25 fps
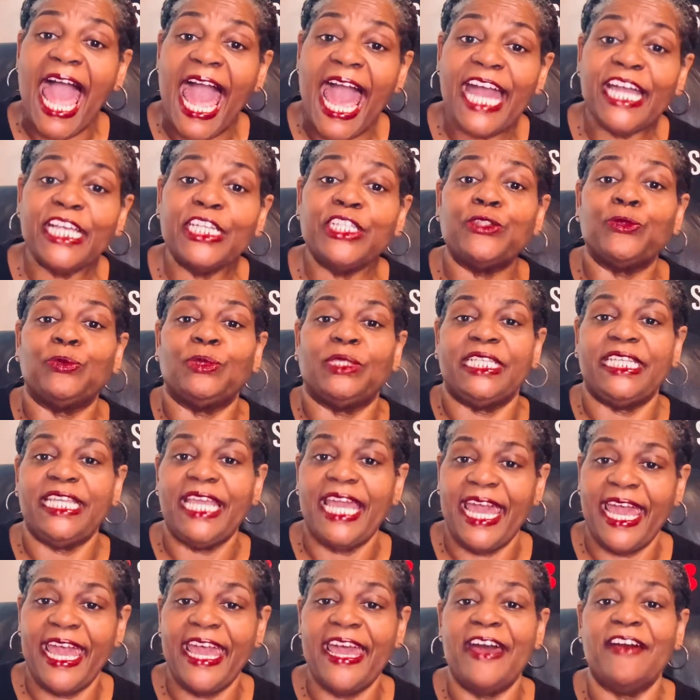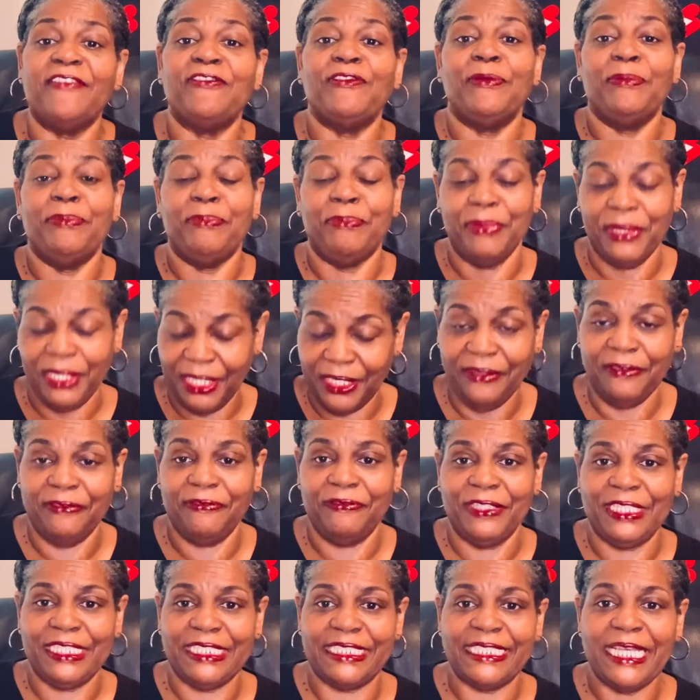actually have
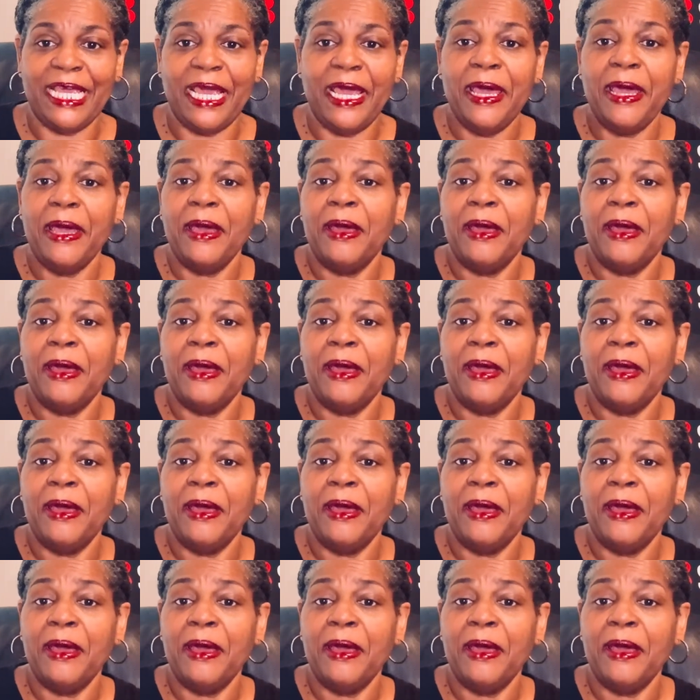benefits.